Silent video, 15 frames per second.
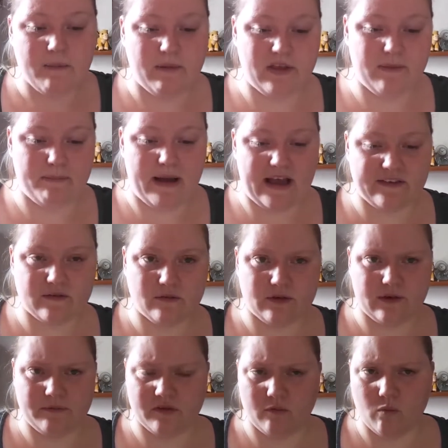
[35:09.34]
but the pastel
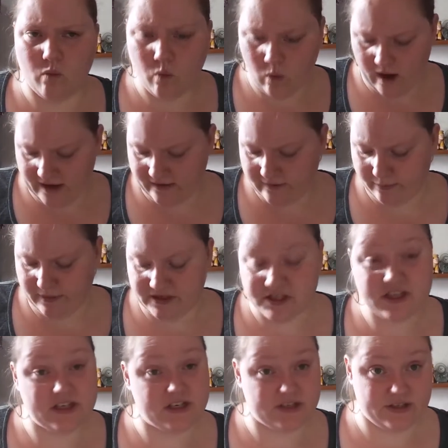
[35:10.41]
comes on white, which
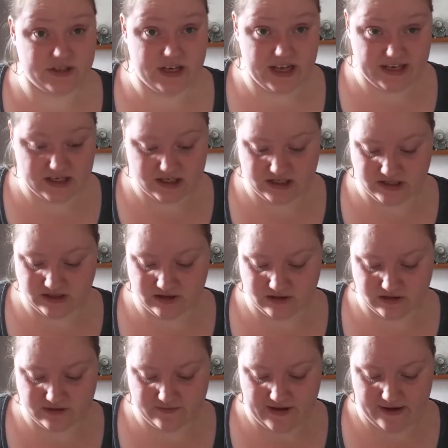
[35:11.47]
she doesn't like. She's
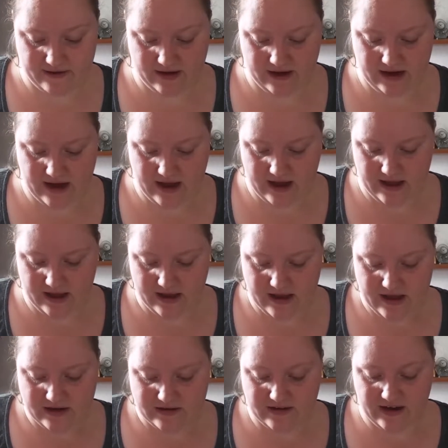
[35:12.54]
not a very,
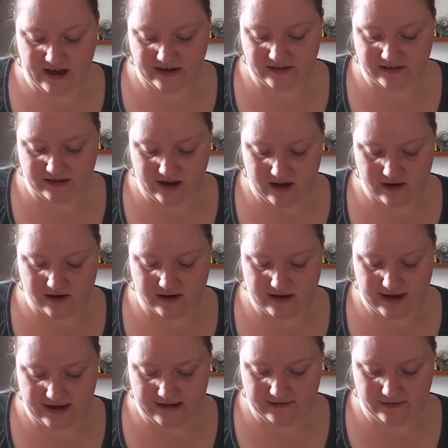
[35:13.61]
she likes dark
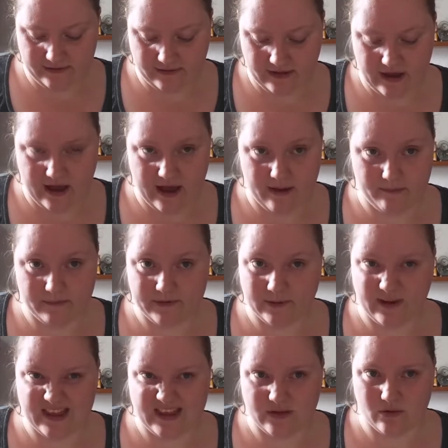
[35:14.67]
colours.
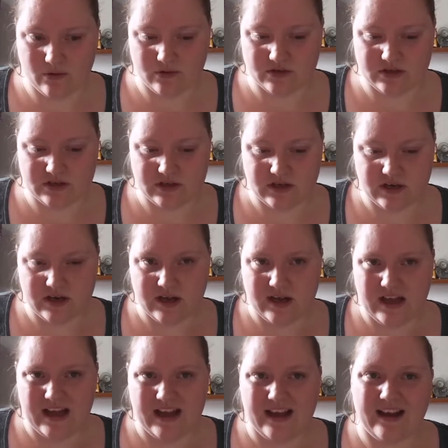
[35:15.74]
So I thought,
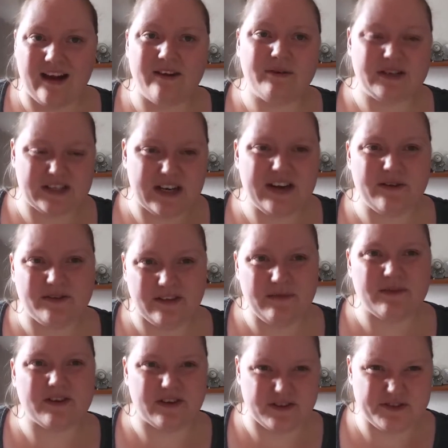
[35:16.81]
which I know
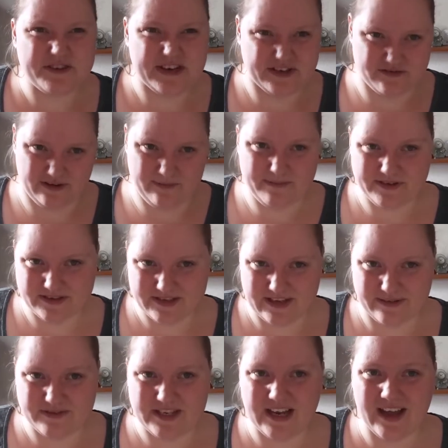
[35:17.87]
seems contradictory, but
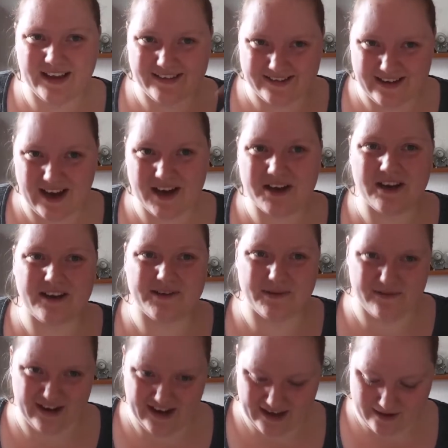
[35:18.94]
she likes dark colours
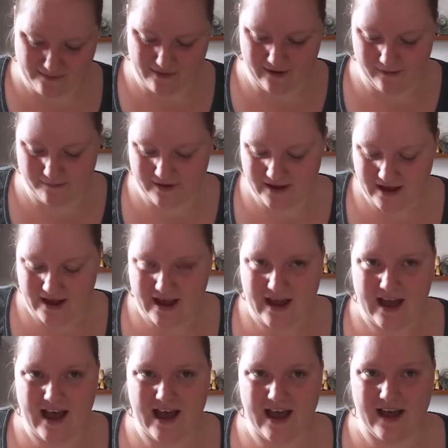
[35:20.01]
with a light pop.
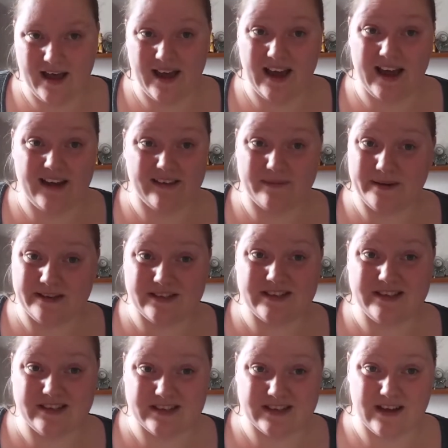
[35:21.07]
And as much as
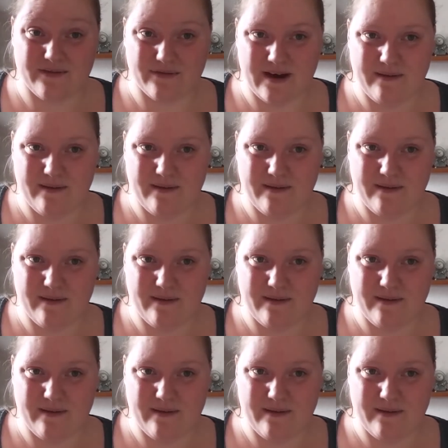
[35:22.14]
she does love